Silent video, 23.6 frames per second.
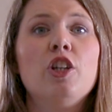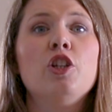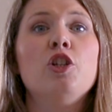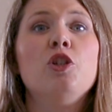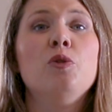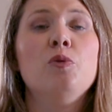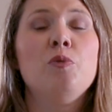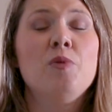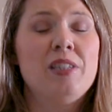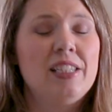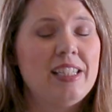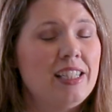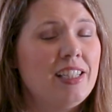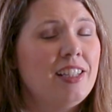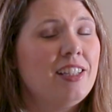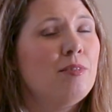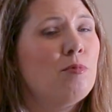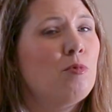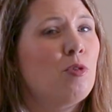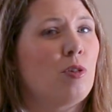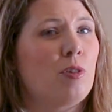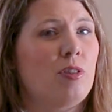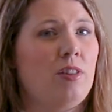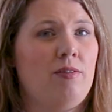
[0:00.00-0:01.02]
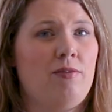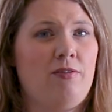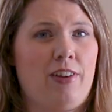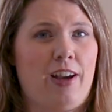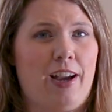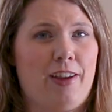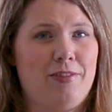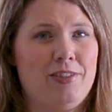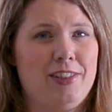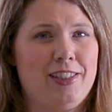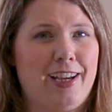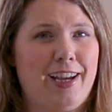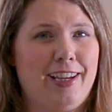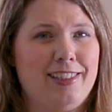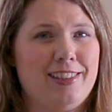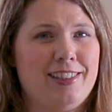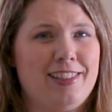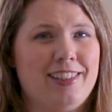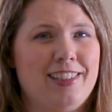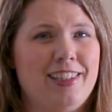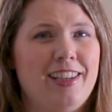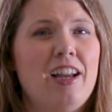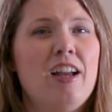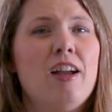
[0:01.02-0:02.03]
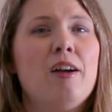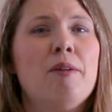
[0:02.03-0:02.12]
You need more than 5 signs.